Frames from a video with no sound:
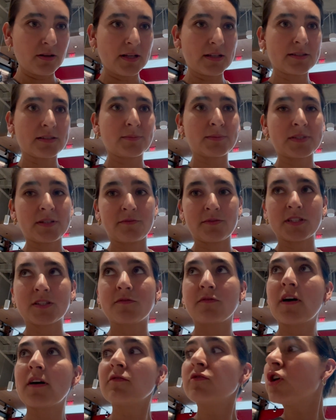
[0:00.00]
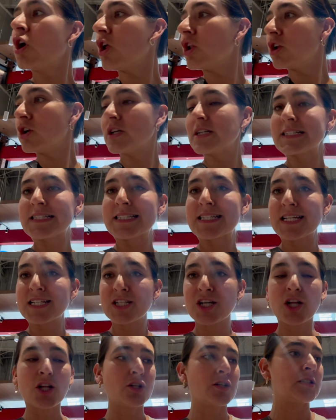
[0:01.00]
Like some stuff is $5,
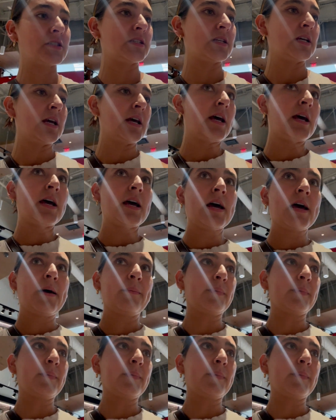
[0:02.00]
$10.